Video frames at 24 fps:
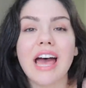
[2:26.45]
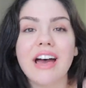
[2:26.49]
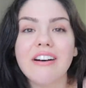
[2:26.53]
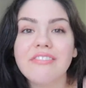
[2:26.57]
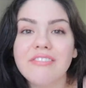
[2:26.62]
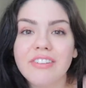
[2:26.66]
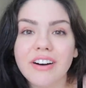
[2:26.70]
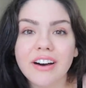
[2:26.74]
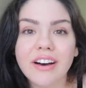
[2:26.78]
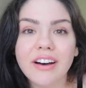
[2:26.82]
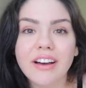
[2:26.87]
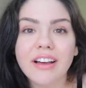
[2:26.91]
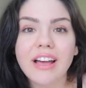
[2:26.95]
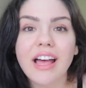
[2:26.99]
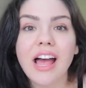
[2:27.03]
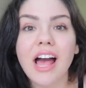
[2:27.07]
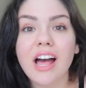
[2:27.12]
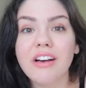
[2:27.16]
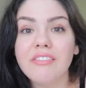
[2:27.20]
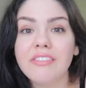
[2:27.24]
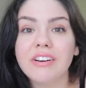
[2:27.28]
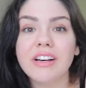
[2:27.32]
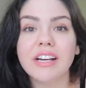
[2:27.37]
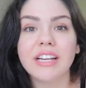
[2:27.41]
ever,
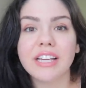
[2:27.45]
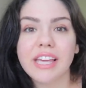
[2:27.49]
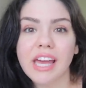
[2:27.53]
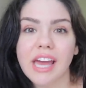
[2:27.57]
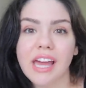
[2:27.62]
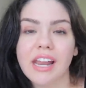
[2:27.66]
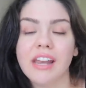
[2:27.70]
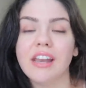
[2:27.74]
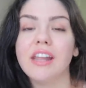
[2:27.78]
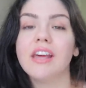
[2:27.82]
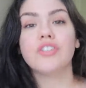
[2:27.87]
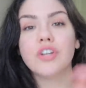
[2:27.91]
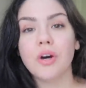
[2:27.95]
ever again.